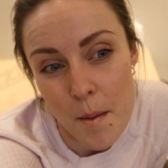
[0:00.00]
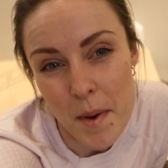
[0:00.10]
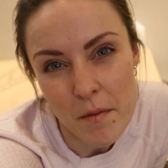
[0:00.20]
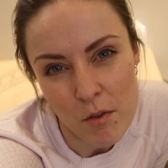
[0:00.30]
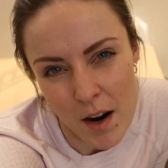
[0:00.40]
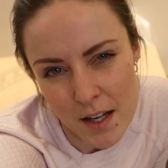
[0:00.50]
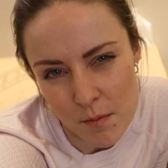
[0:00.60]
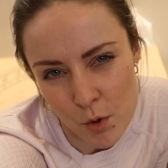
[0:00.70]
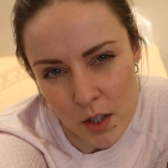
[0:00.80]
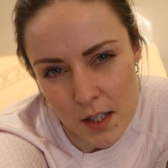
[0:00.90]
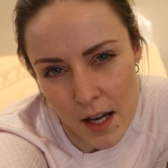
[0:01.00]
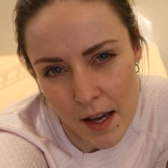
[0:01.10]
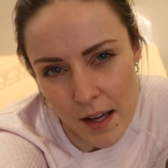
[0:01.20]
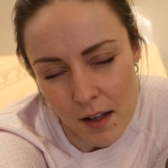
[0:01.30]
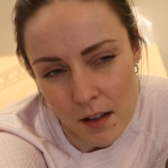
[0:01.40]
Bit of a random one
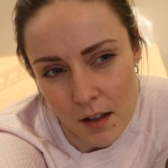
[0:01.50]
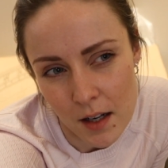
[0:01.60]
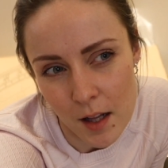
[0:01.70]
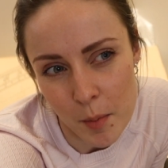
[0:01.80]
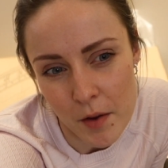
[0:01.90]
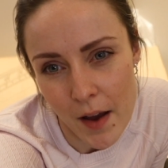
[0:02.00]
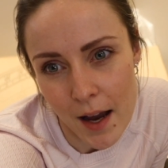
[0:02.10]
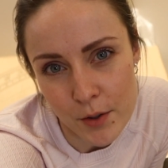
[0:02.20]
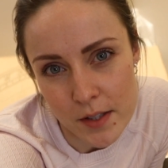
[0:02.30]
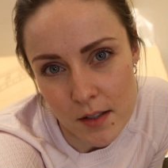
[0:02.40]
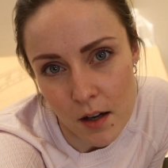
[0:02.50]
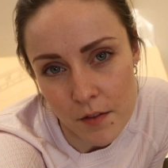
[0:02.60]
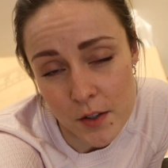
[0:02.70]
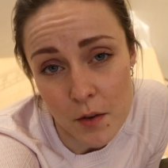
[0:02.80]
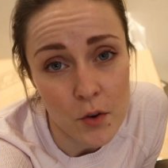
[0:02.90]
today, a little bit of house
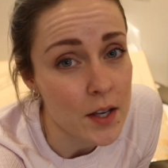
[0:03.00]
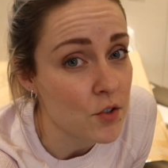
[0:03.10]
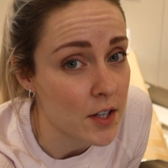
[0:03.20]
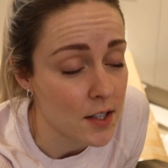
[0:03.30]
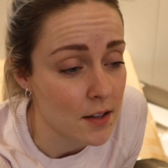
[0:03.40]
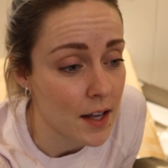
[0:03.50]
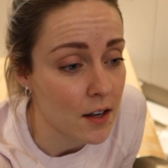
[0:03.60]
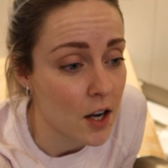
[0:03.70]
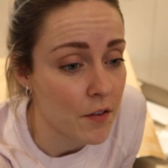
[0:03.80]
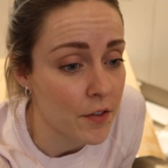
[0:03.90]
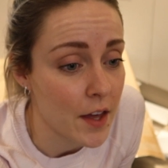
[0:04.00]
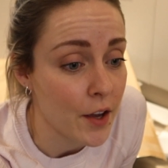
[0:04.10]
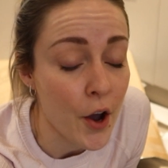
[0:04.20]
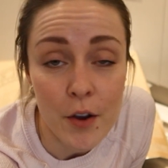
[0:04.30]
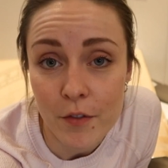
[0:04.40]
stuff, so if you're interested in that kind of
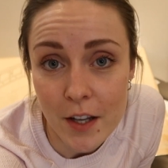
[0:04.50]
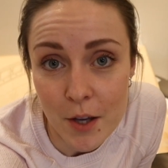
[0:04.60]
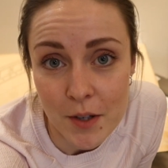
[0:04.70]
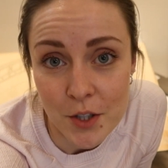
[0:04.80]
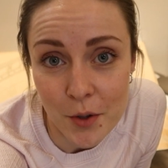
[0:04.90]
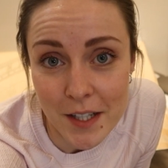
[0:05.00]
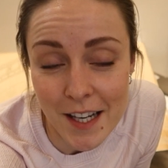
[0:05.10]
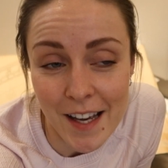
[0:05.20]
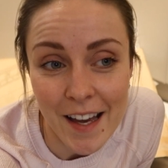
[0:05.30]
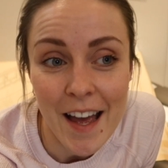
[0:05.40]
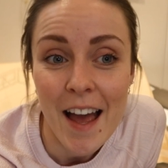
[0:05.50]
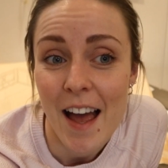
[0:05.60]
thing, hopefully you enjoyed it.